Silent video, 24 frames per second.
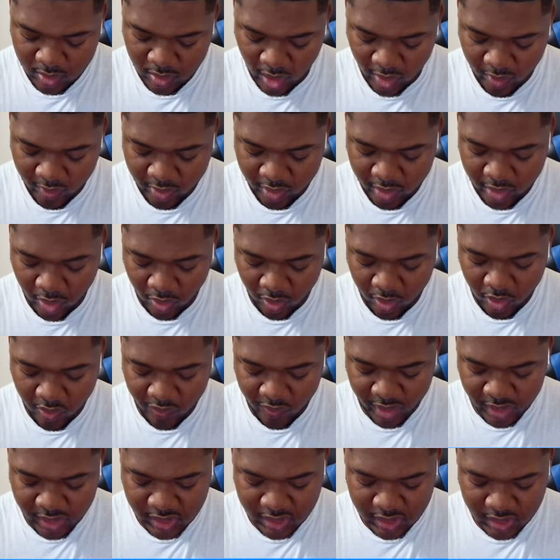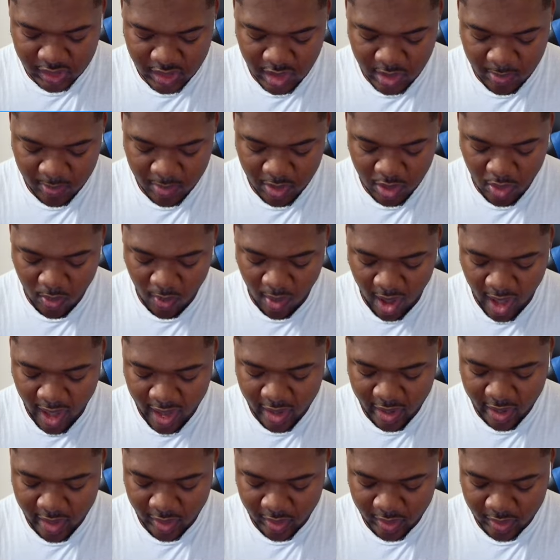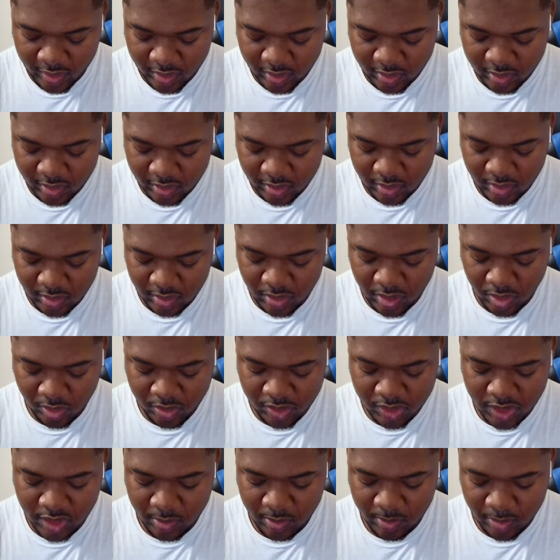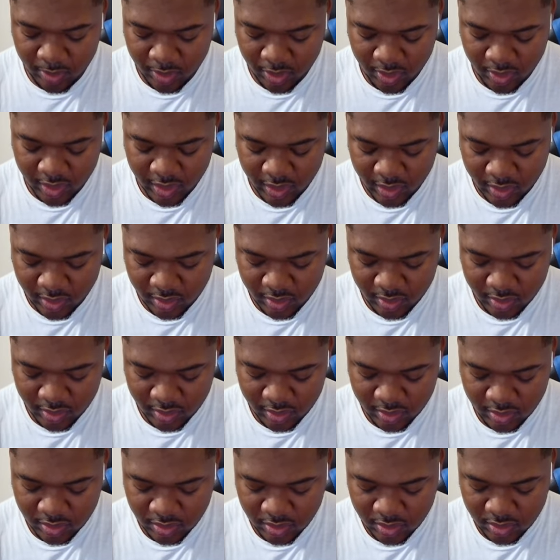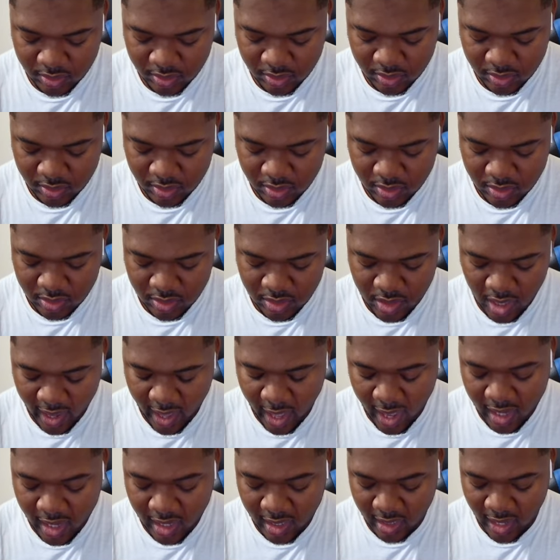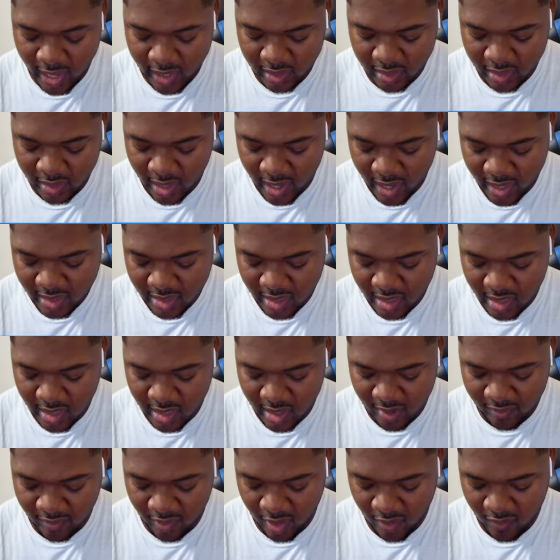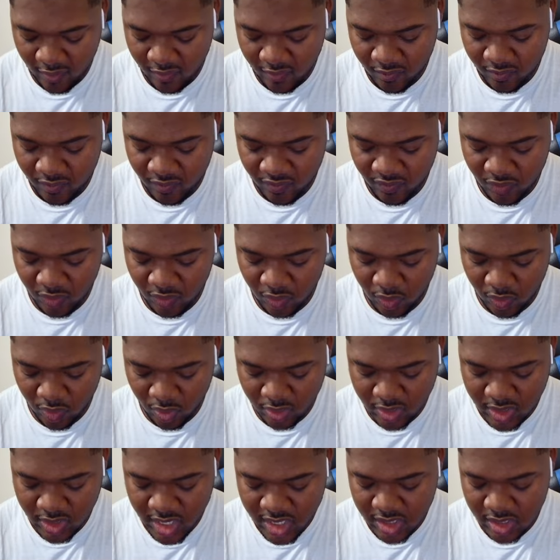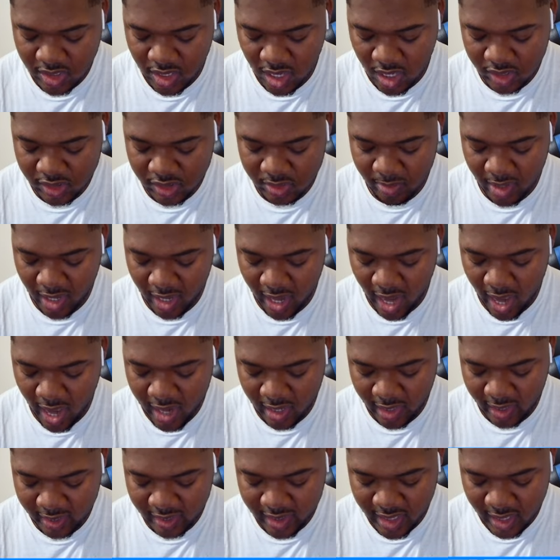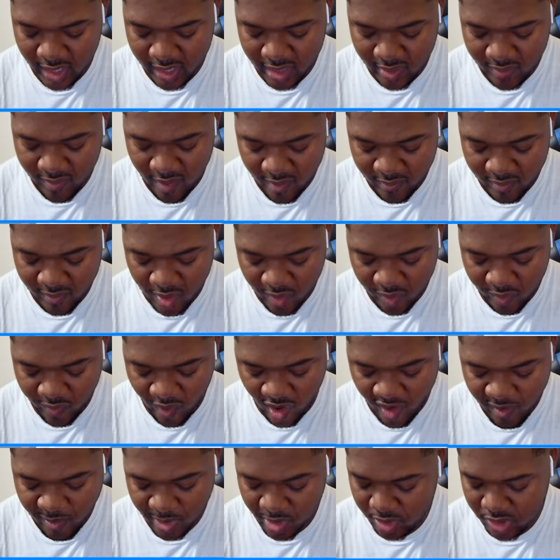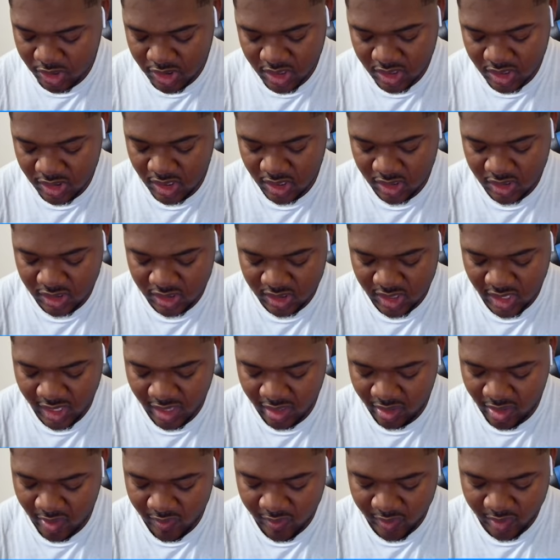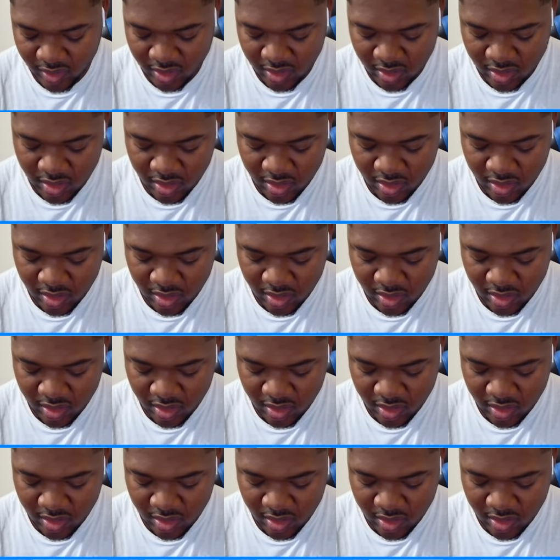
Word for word: I really don't know if I should just keep UI or Gogeta Blue here. I kind of like the idea of like full rotation dodging, but I kind of like the idea of having that revive. But Gogeta's going to just heal everything.